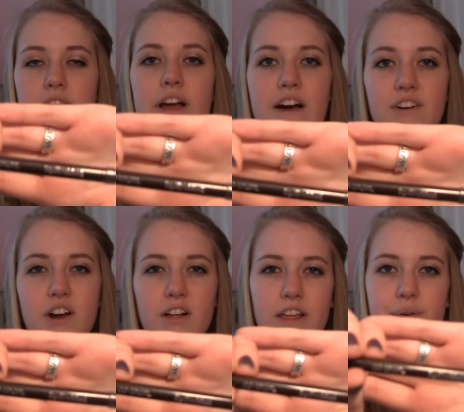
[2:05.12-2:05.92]
the
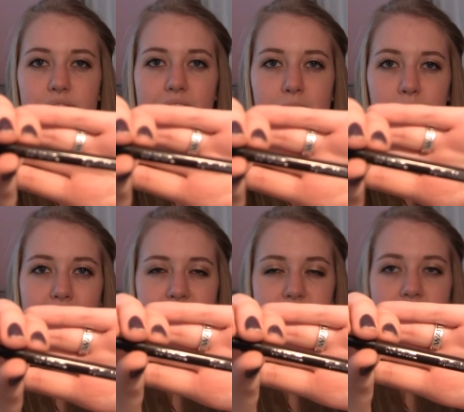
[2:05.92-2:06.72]
CoverGirl Liquid Line
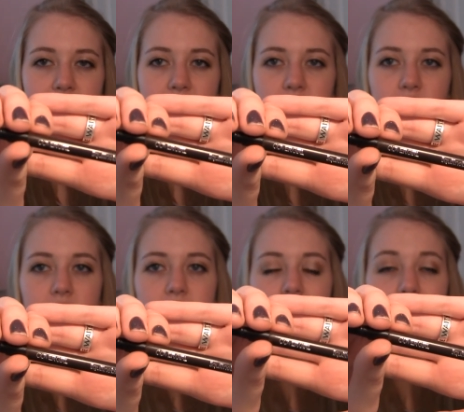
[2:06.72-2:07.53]
Blast Eyeliner.
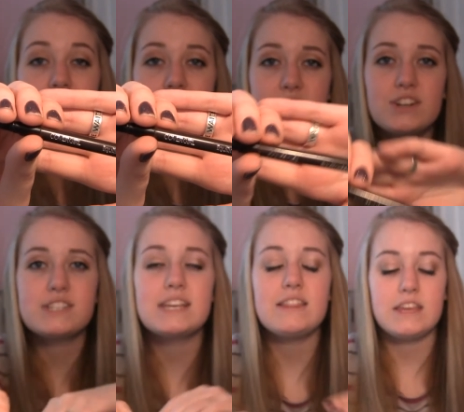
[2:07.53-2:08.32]
It is
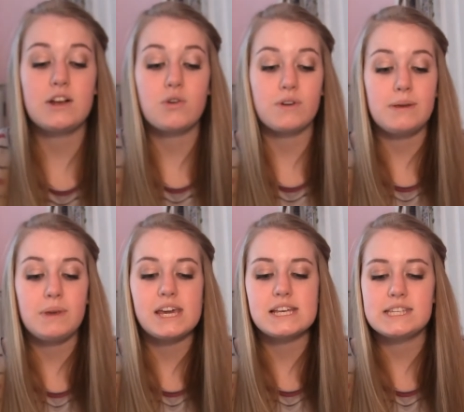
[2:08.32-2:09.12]
seriously the
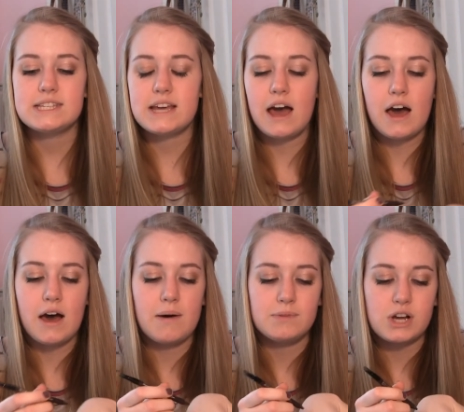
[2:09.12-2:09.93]
creamiest
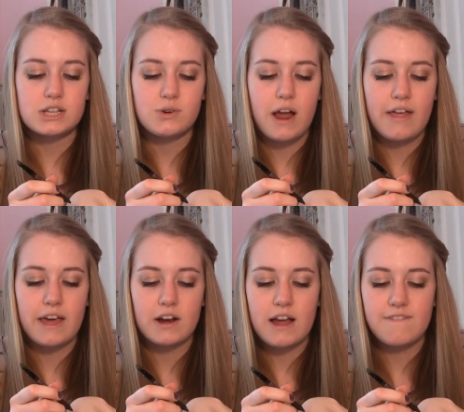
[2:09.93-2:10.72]
drugstore
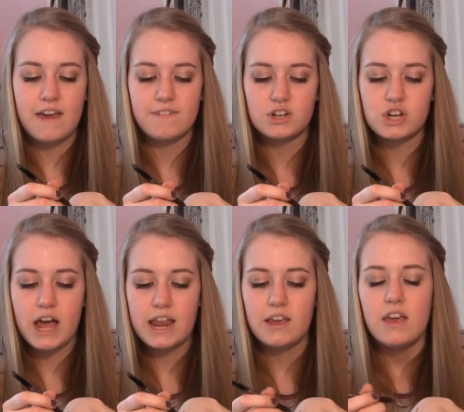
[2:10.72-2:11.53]
eyeliner I've ever
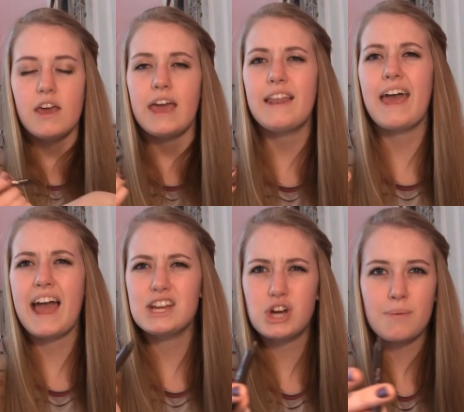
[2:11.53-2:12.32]
tried. And like,
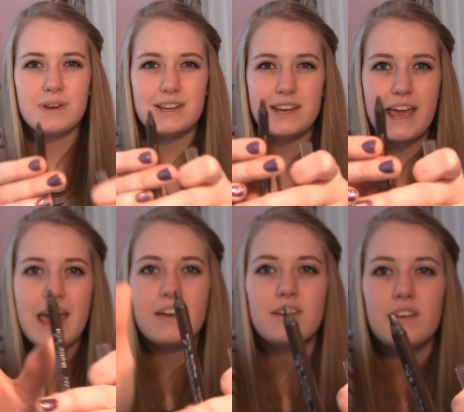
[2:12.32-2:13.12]
I sharpened it today,